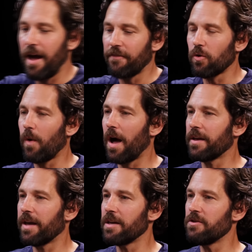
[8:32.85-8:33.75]
after a while
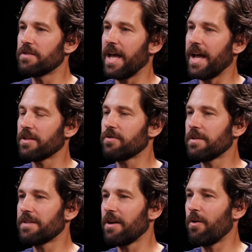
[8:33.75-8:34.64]
you get used to answering
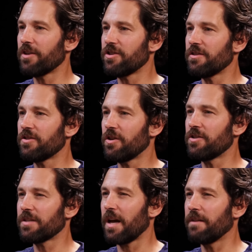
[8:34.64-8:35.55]
the same questions, so you
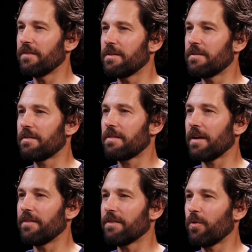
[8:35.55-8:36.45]
just kind of think
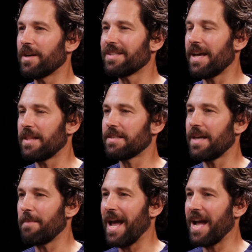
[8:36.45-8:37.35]
of a different way to say the
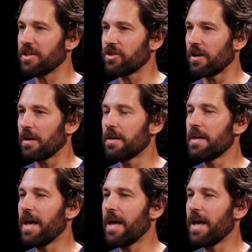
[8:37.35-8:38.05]
same answer.